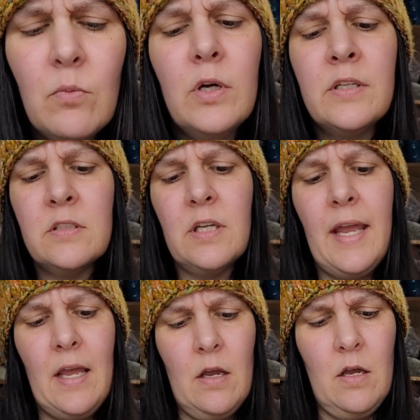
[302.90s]
wouldn't
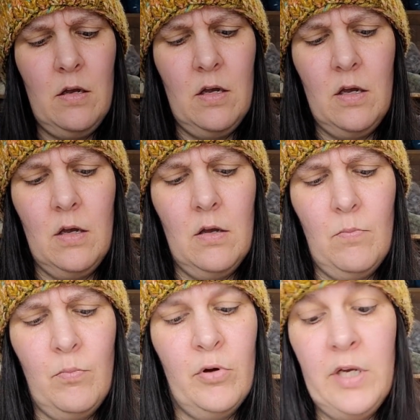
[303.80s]
uh,
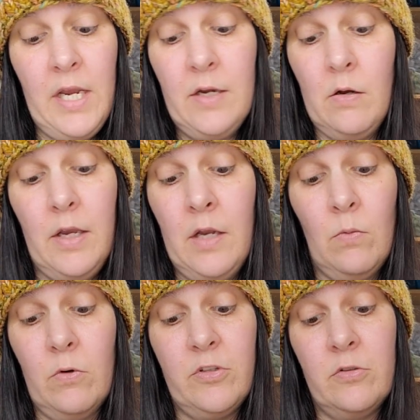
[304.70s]
put it in a, in
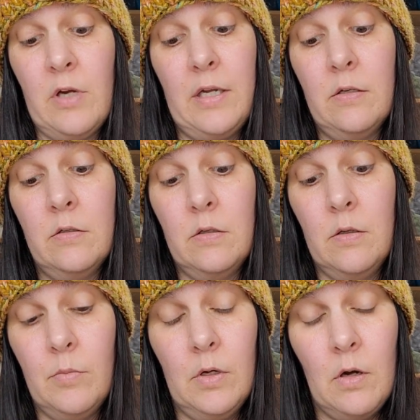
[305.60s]
a washer and dryer,
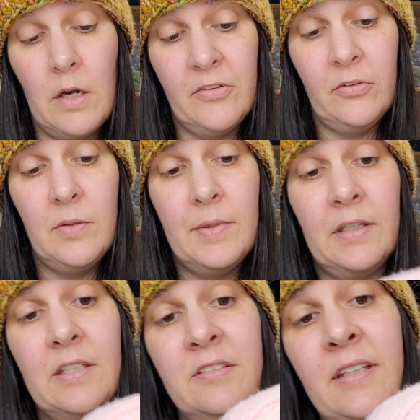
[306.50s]
uh, honestly,
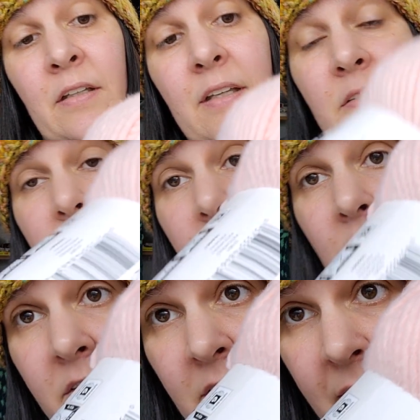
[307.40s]
because it, it
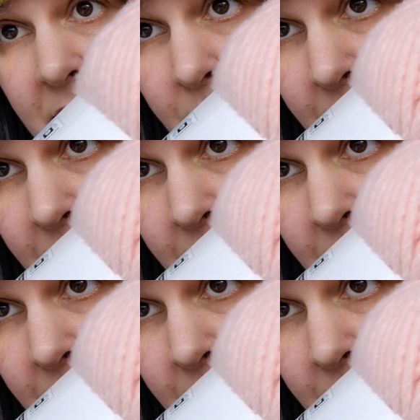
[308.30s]
looks like, to